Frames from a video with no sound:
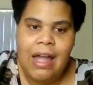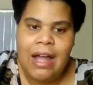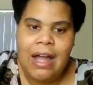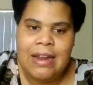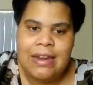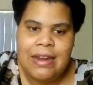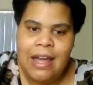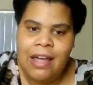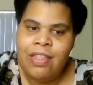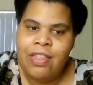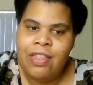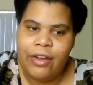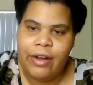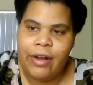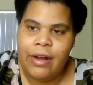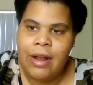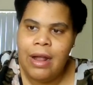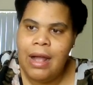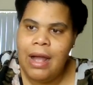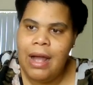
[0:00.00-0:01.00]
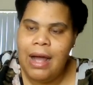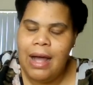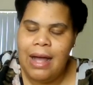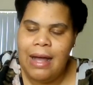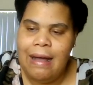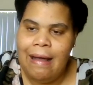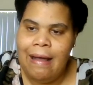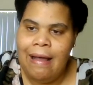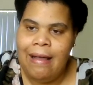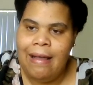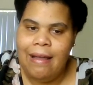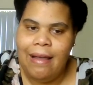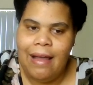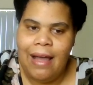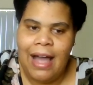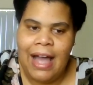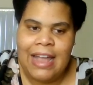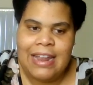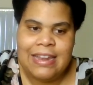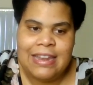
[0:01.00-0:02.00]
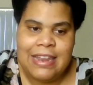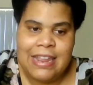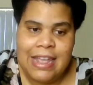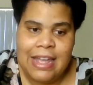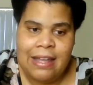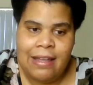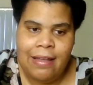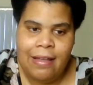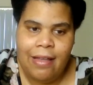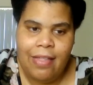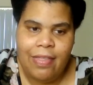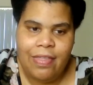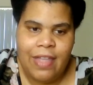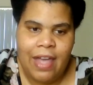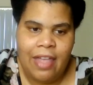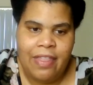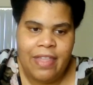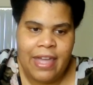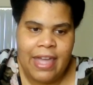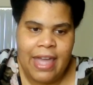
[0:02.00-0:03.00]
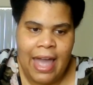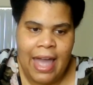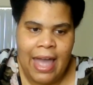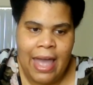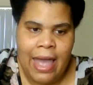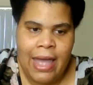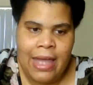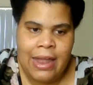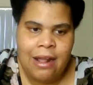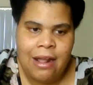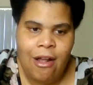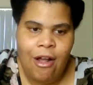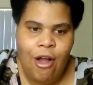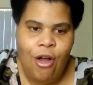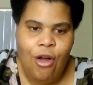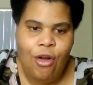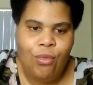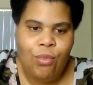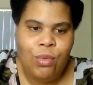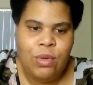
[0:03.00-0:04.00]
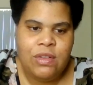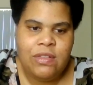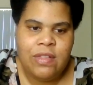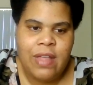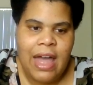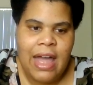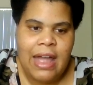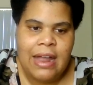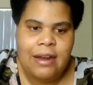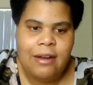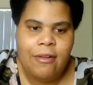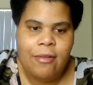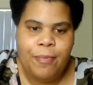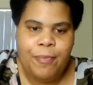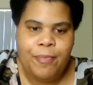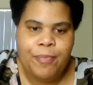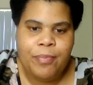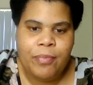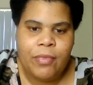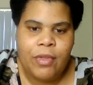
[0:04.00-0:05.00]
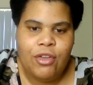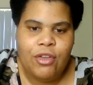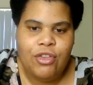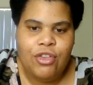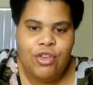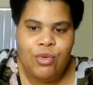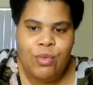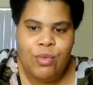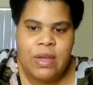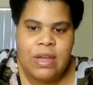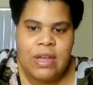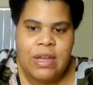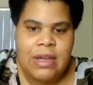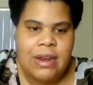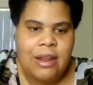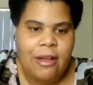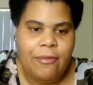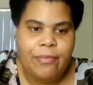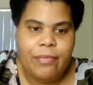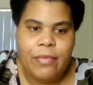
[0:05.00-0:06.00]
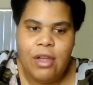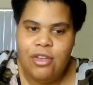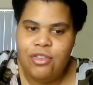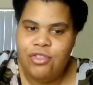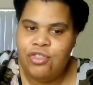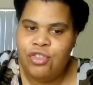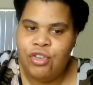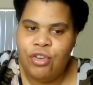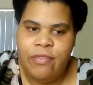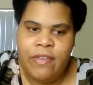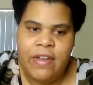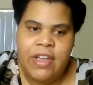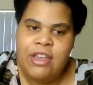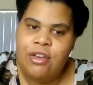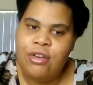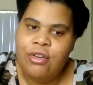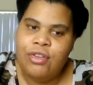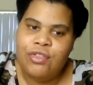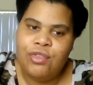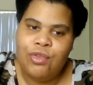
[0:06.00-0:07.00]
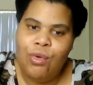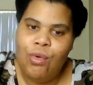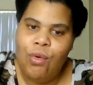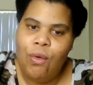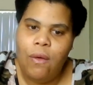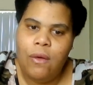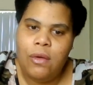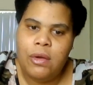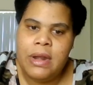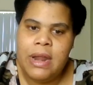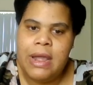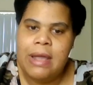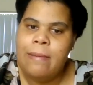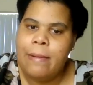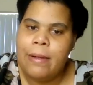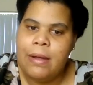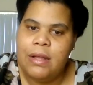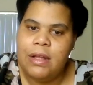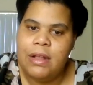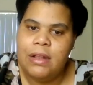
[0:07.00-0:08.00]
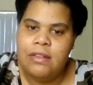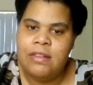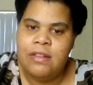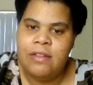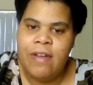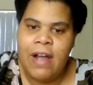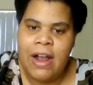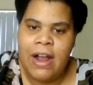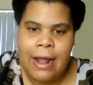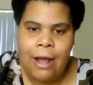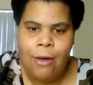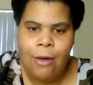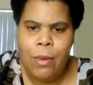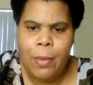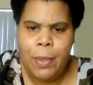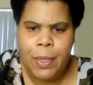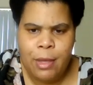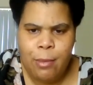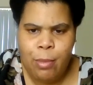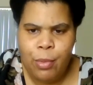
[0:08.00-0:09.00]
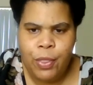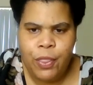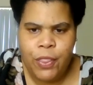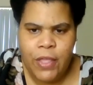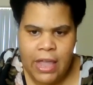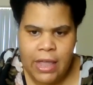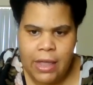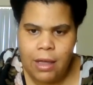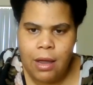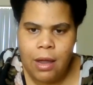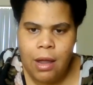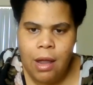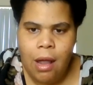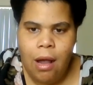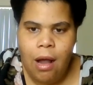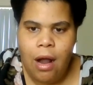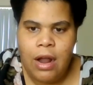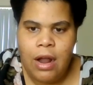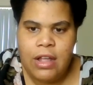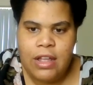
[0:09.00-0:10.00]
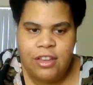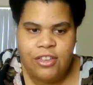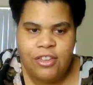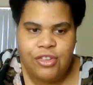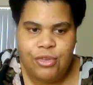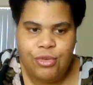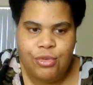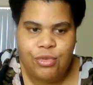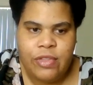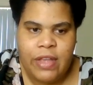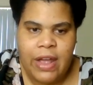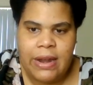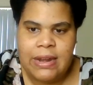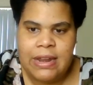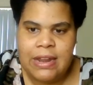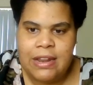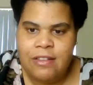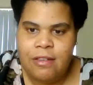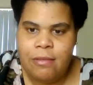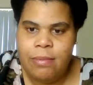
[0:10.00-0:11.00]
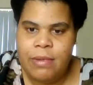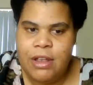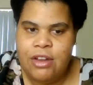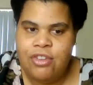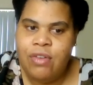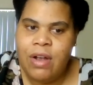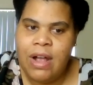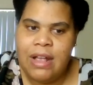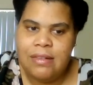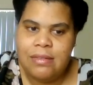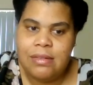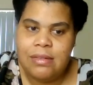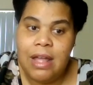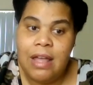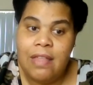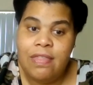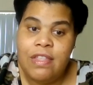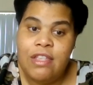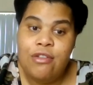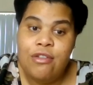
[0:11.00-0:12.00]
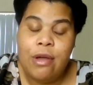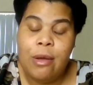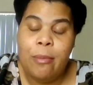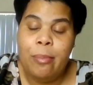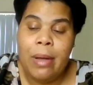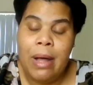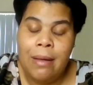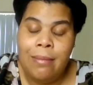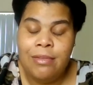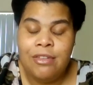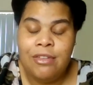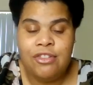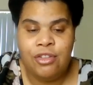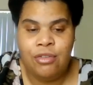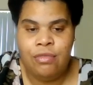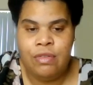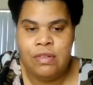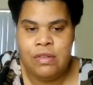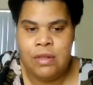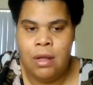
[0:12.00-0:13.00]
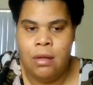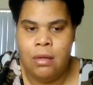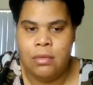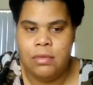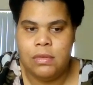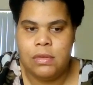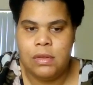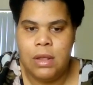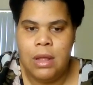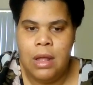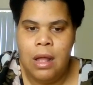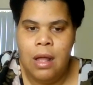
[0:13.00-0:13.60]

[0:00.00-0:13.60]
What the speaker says: Another idea that they had was that you could survey your school or neighborhoods to find out what people think are issues that need to be addressed, and then you could publish the results.